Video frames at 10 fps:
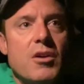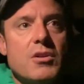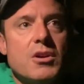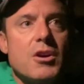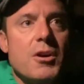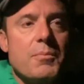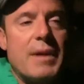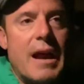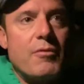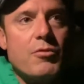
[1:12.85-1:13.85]
But
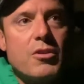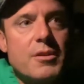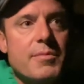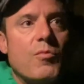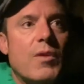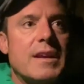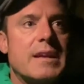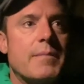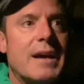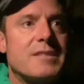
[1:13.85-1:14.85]
I've really been wanting to
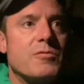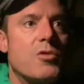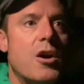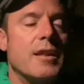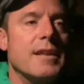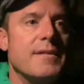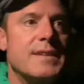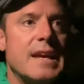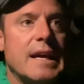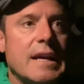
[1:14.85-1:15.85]
get back to raw
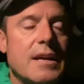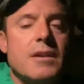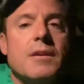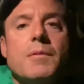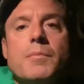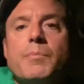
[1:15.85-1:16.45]
lifting,